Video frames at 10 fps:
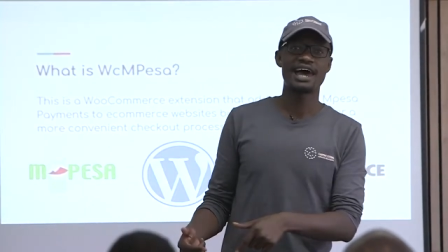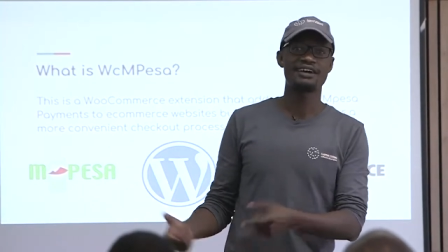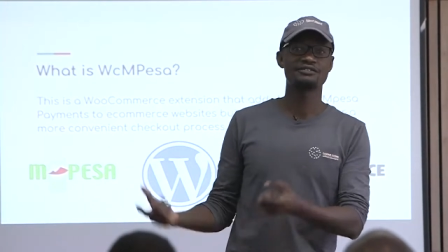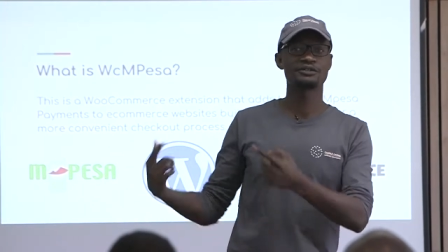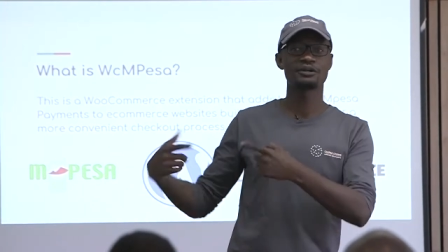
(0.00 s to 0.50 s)
I
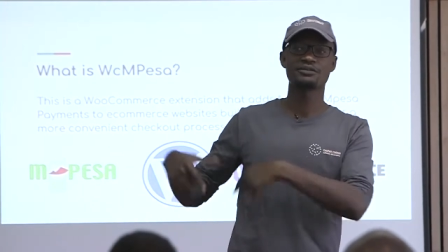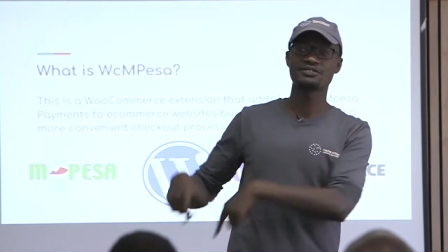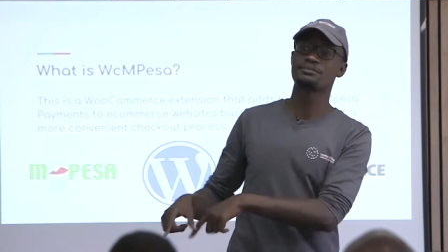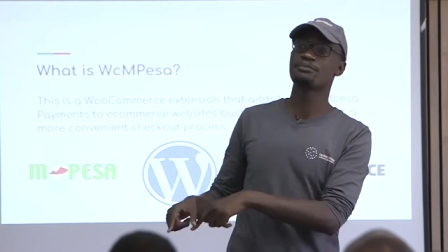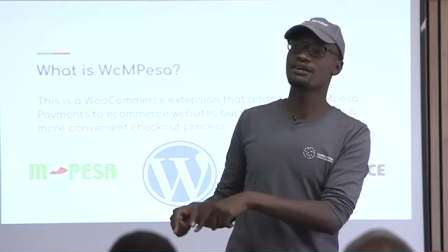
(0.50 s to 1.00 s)
have to
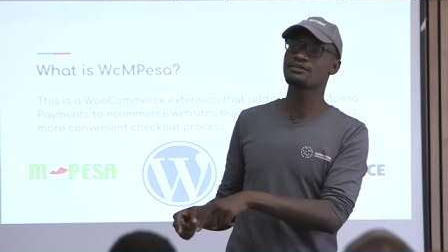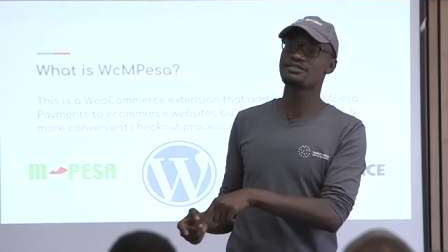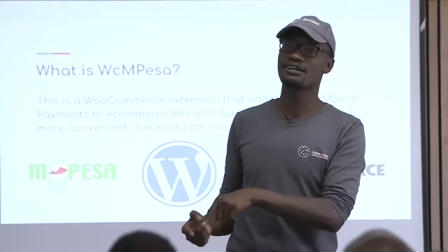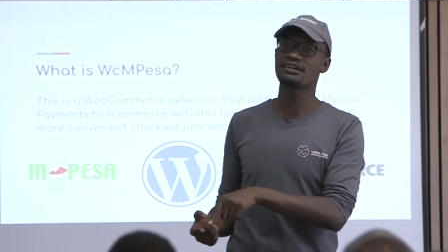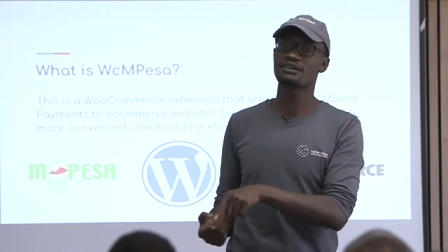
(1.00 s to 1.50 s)
close the
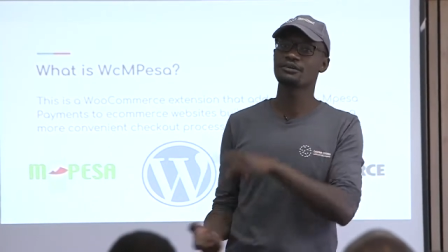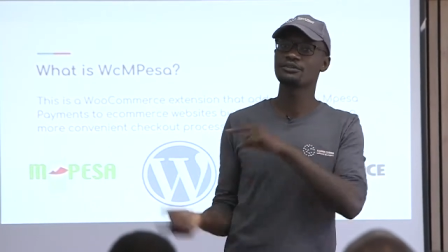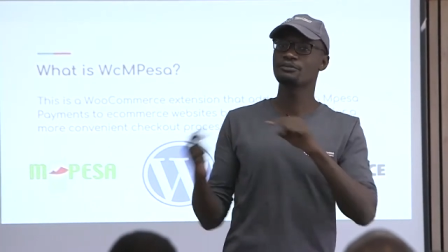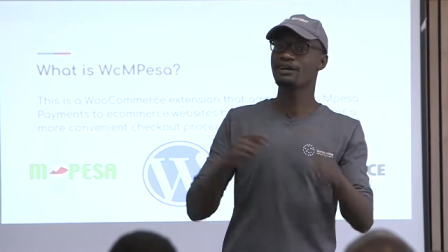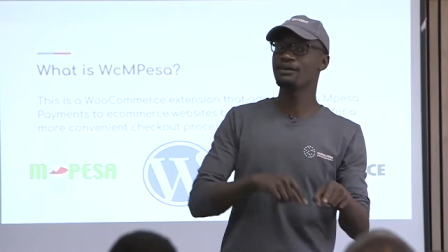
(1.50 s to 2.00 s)
browser, go
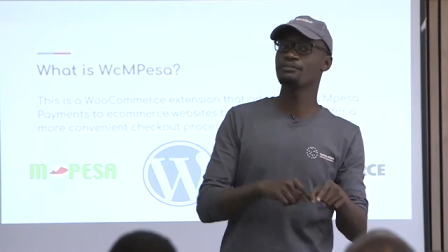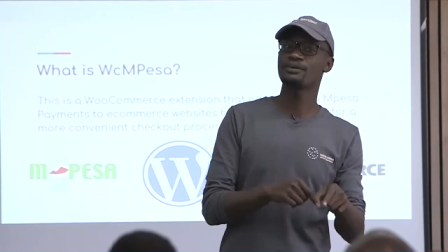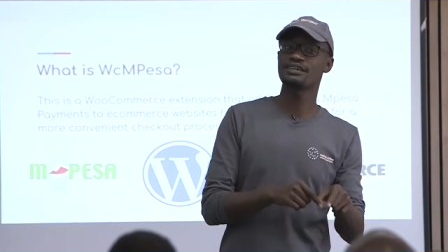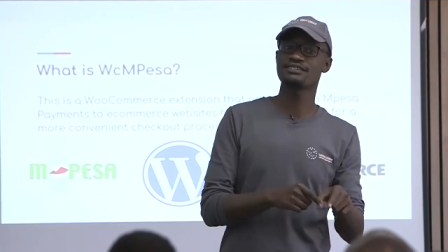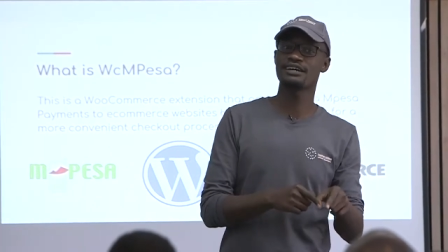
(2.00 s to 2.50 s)
to my
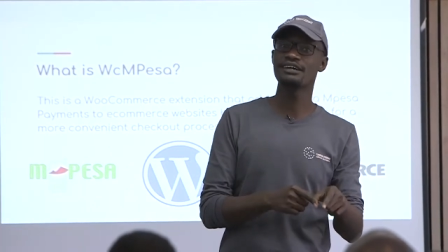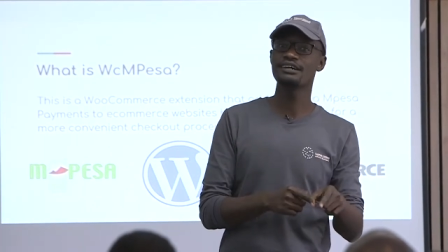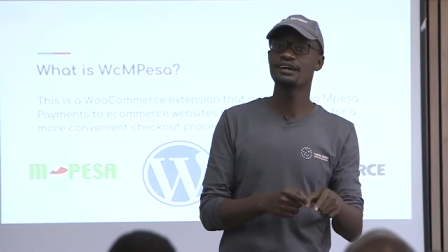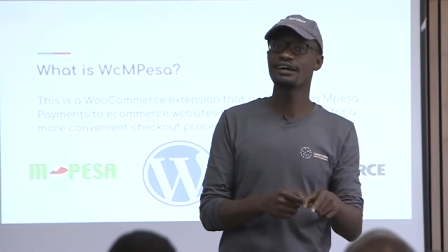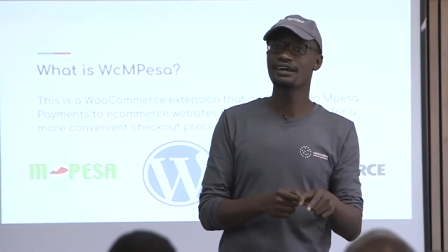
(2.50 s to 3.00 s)
M-Pesa,
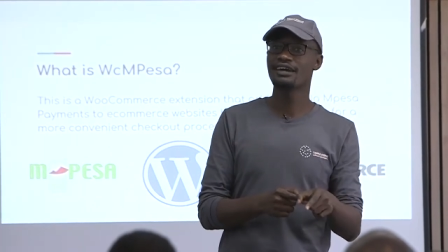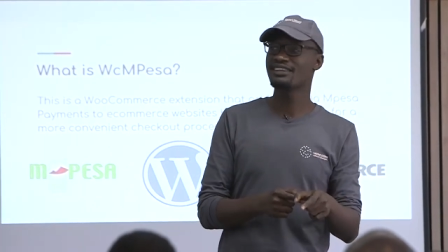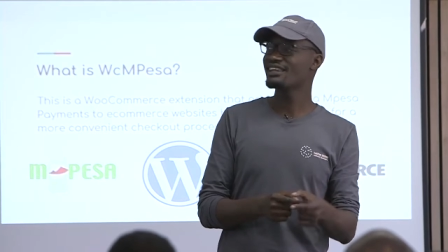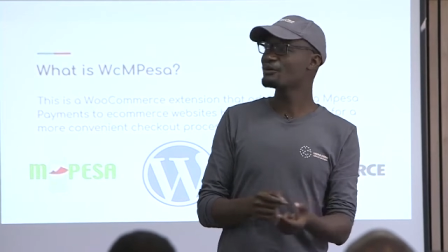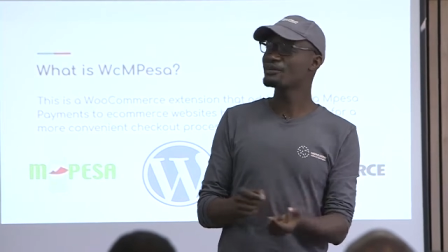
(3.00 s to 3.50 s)

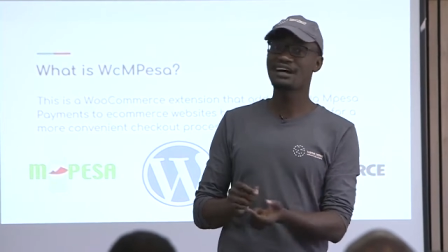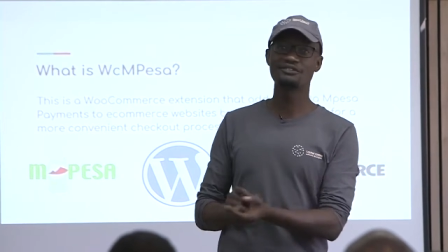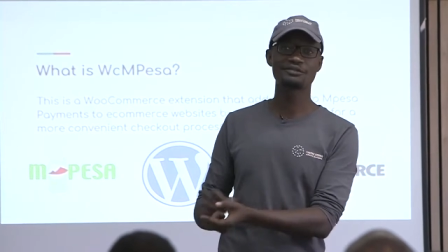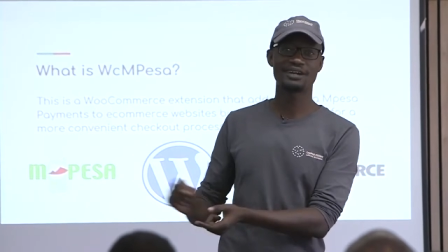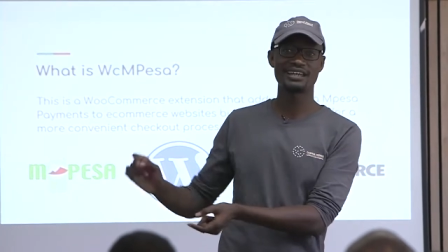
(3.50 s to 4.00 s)
and then I would
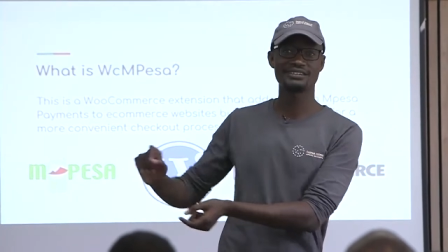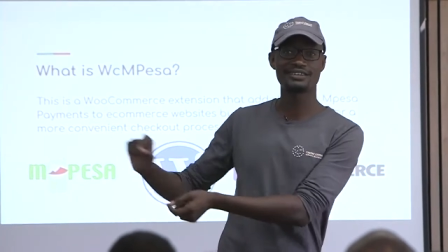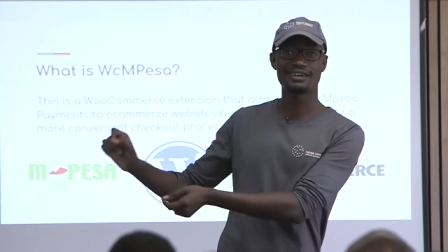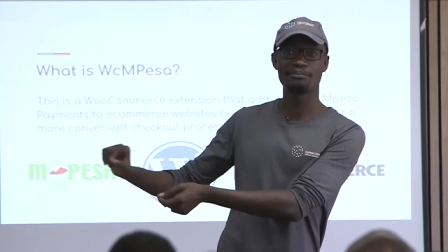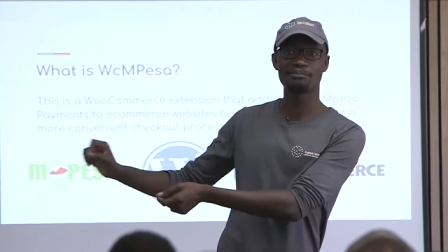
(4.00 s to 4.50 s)
have to write
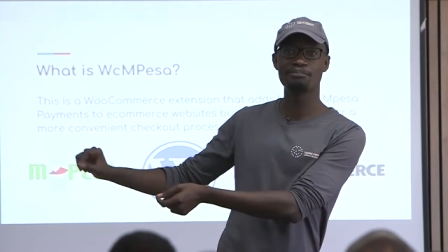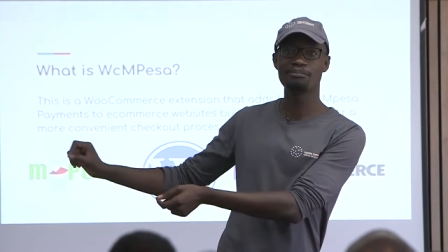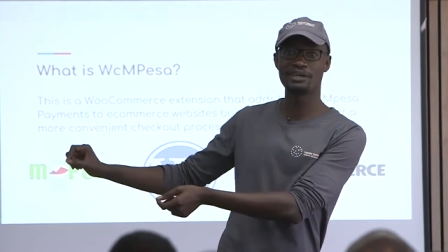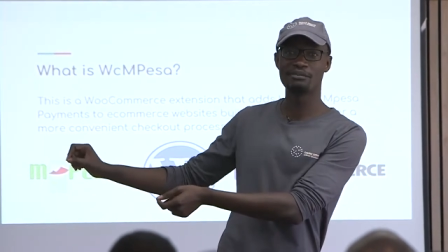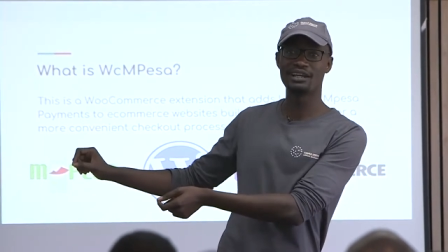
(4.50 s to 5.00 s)
the
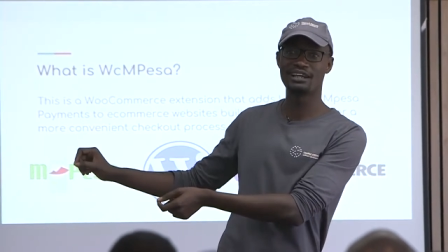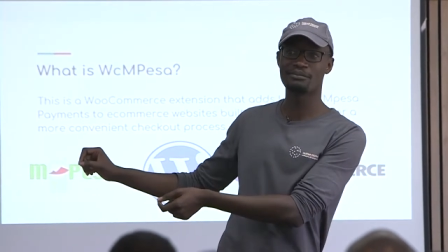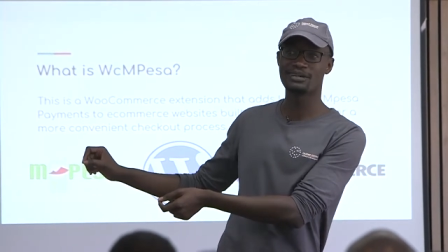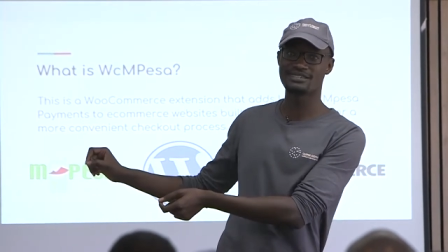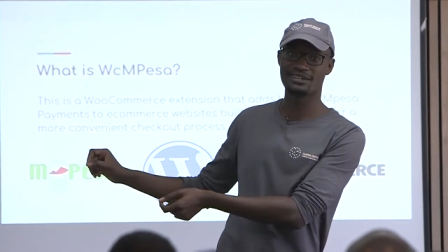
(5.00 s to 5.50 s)
pay bill
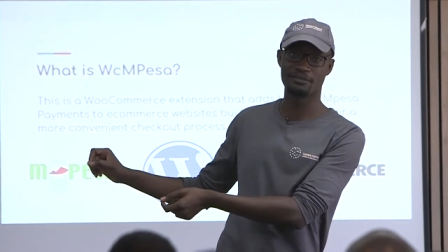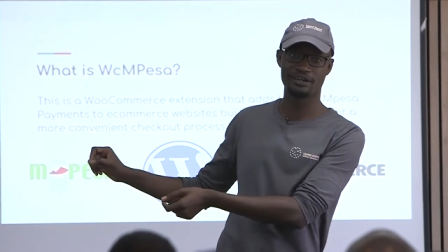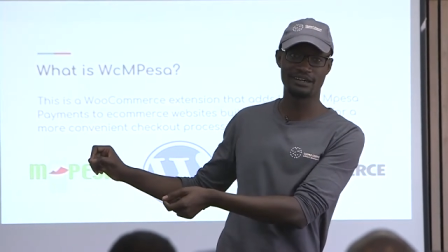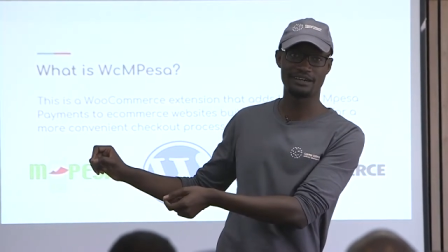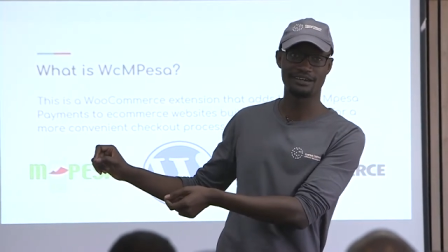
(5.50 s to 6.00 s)
number
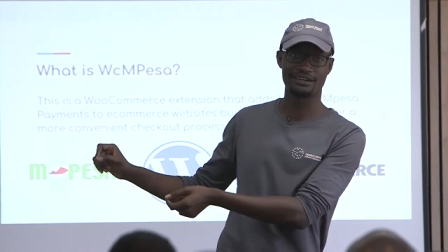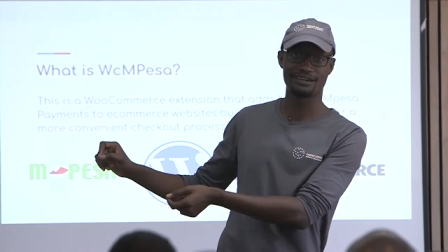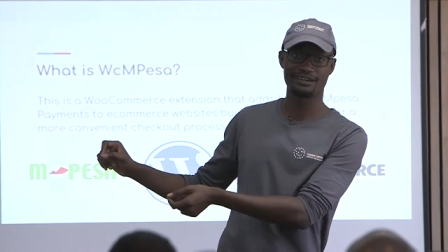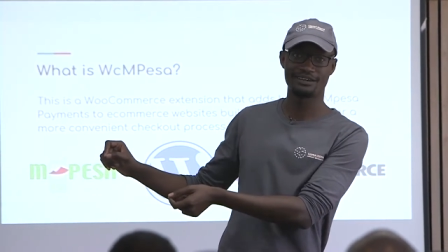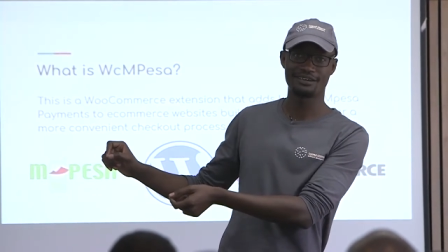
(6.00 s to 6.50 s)
somewhere
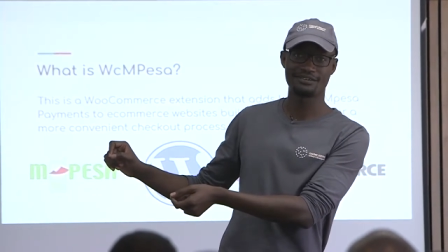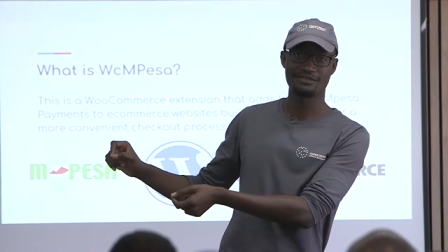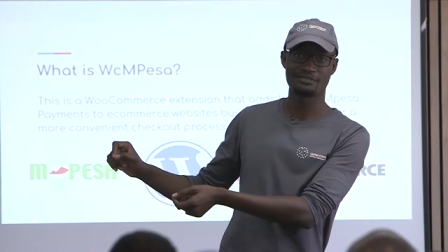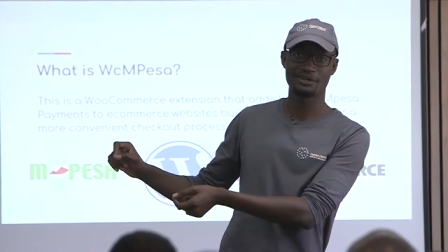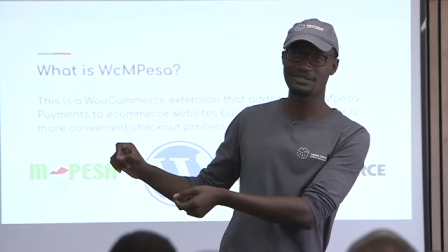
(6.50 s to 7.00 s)

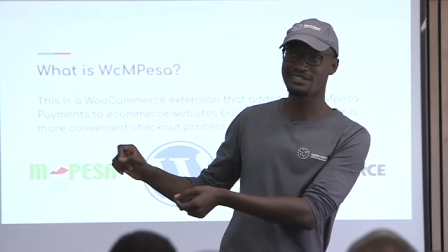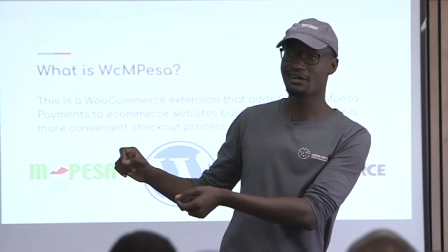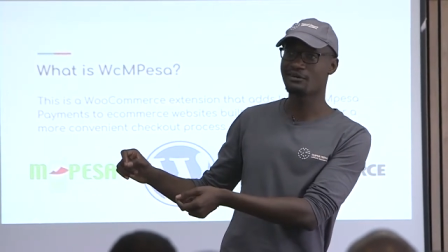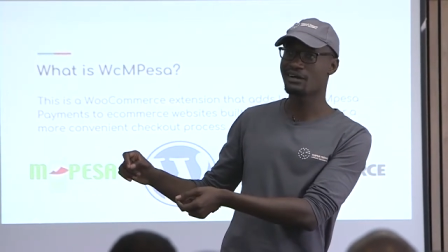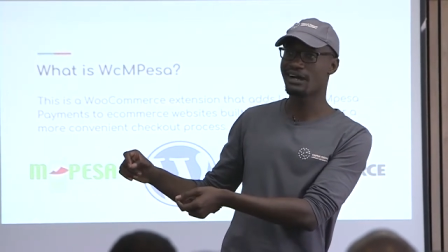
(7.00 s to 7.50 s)
because
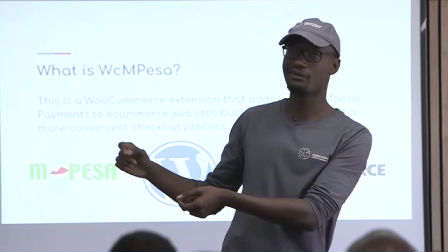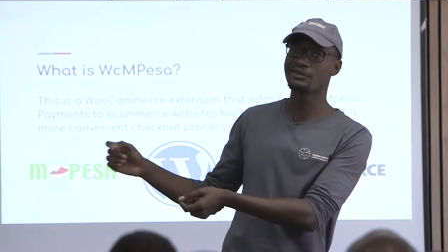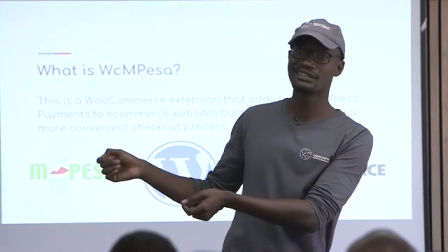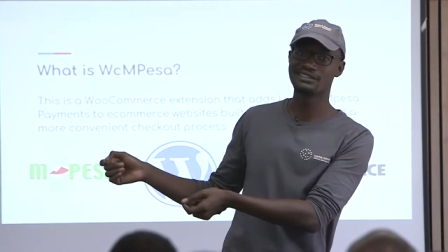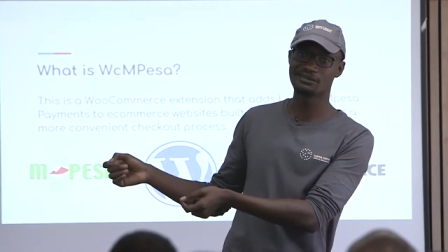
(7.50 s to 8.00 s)
I, I
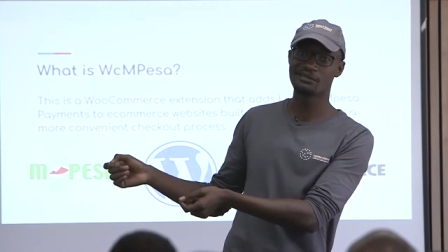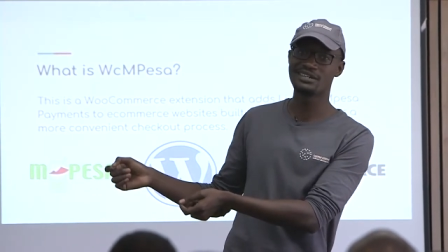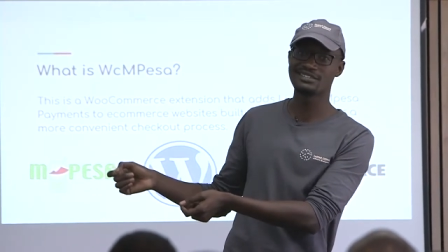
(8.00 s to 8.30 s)
wouldn't remember.